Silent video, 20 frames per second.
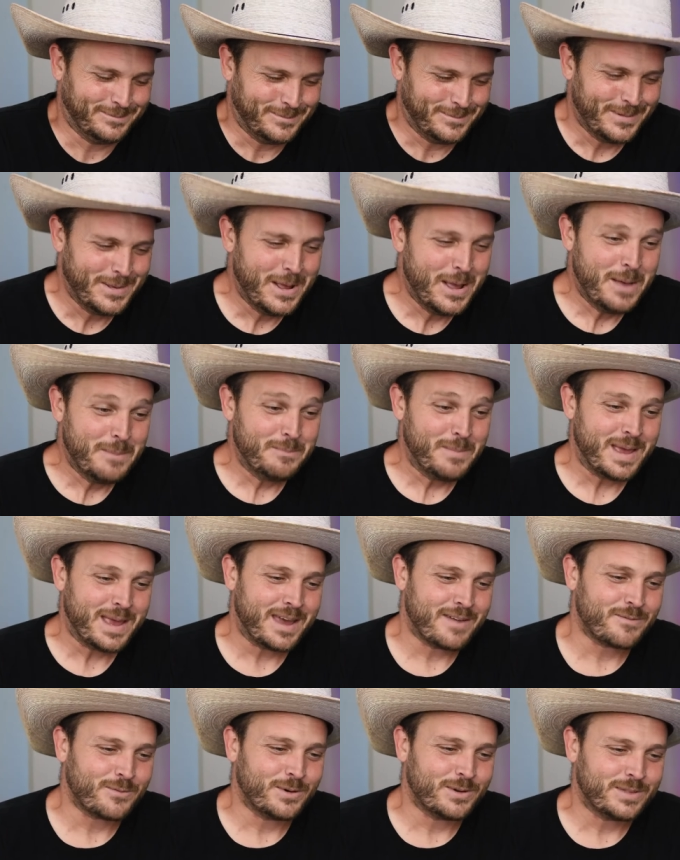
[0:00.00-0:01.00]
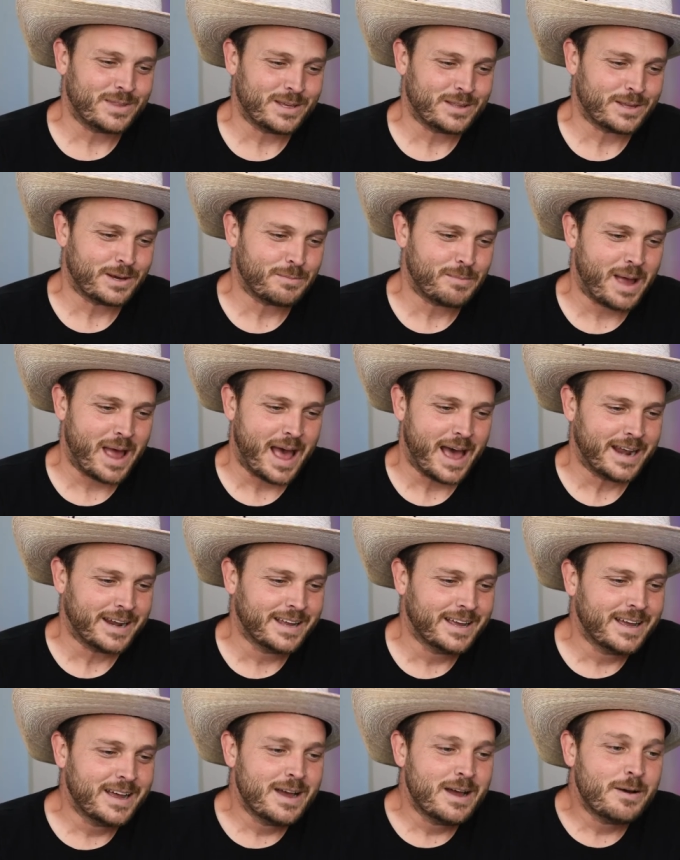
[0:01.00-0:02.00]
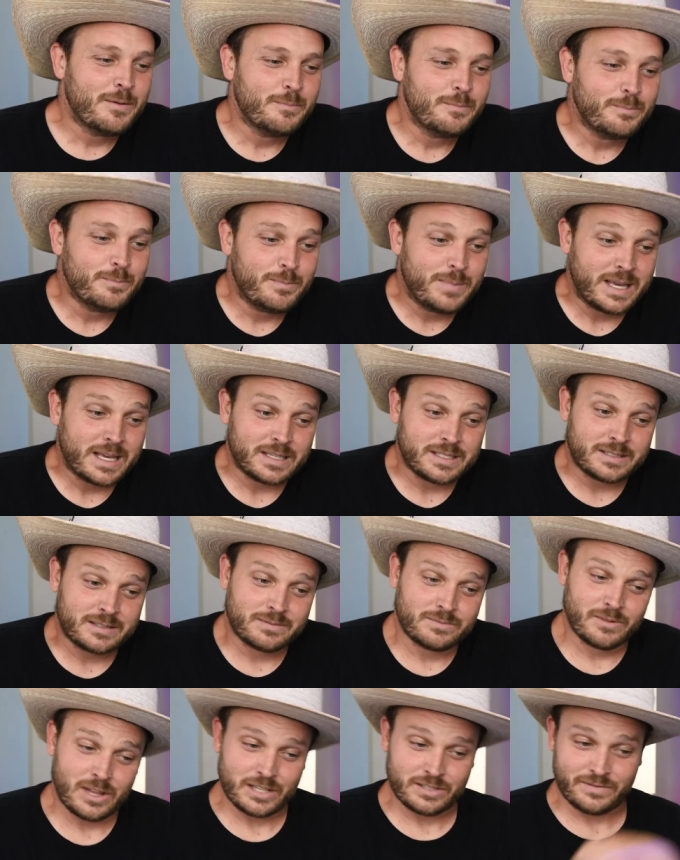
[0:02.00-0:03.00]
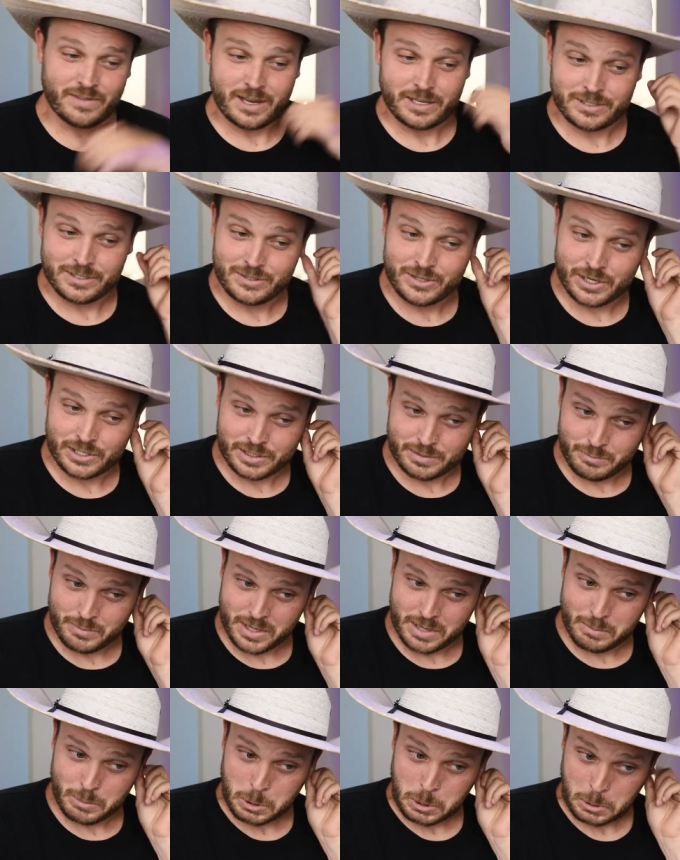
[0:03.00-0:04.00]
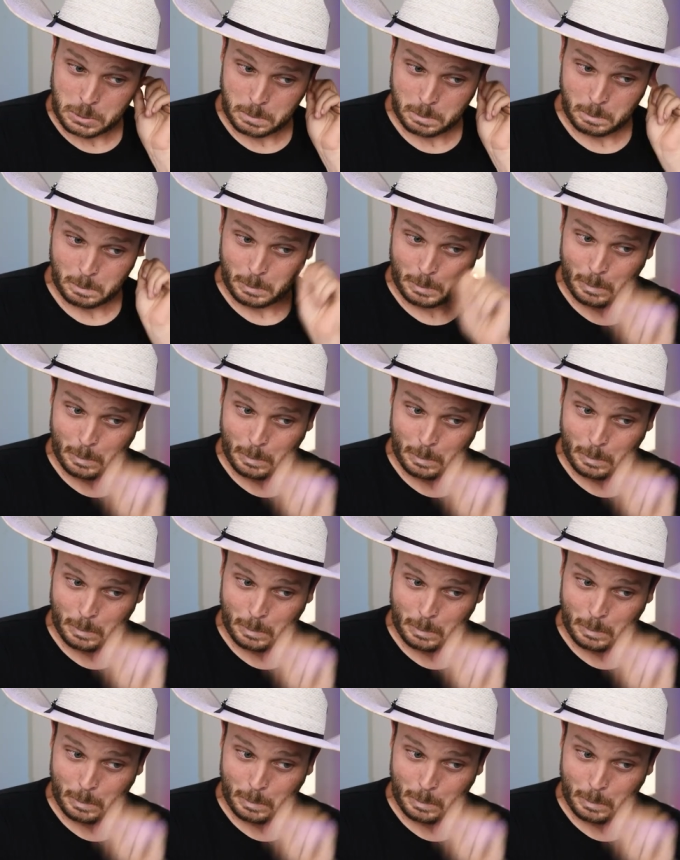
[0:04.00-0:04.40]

make everyone think they're bad. Because let's face it, Justin Bieber,